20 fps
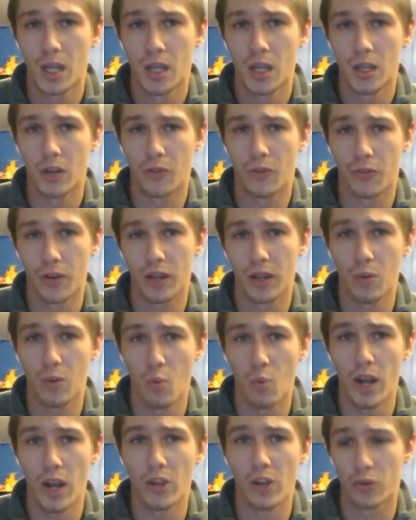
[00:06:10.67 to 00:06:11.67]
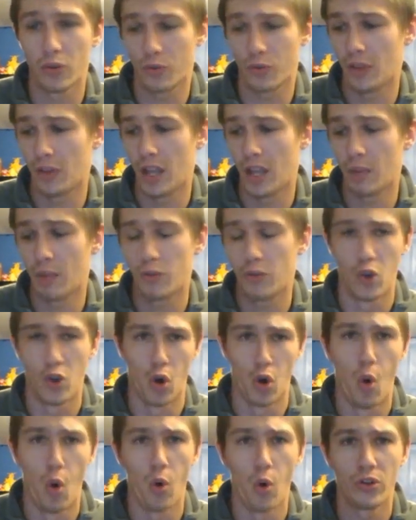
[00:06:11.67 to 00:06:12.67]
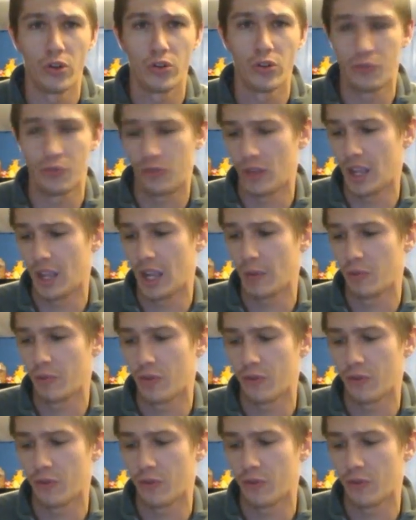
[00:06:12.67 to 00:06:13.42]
Your fucking wings are flames, your horns are flames,